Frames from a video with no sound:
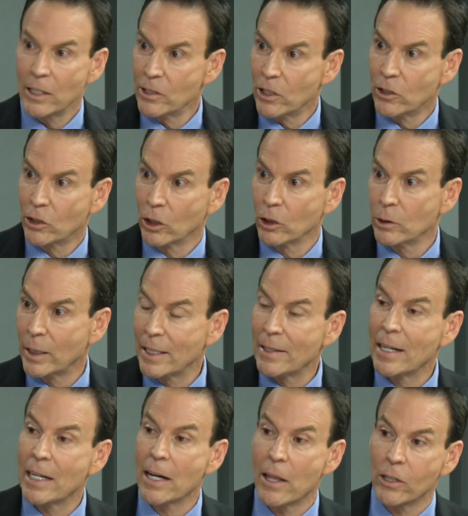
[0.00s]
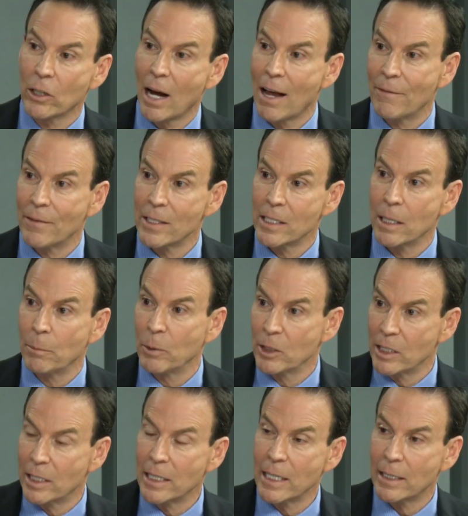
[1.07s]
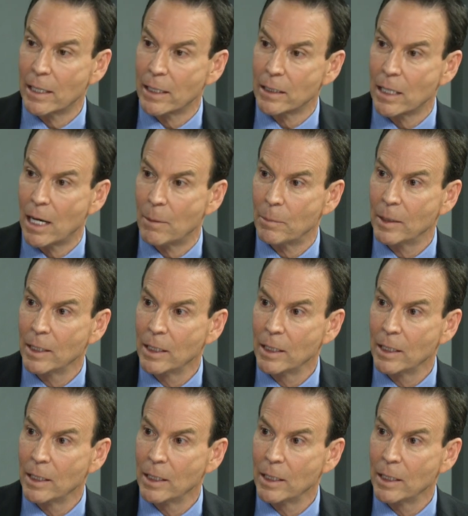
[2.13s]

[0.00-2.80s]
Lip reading: does the surgery, and then another office that puts the teeth on top.